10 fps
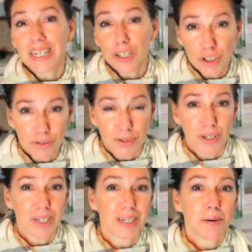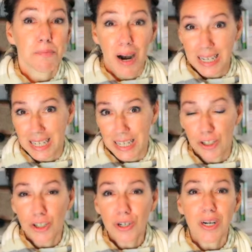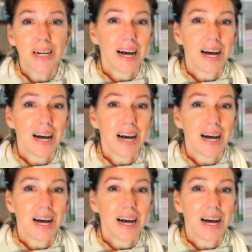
introverted by nature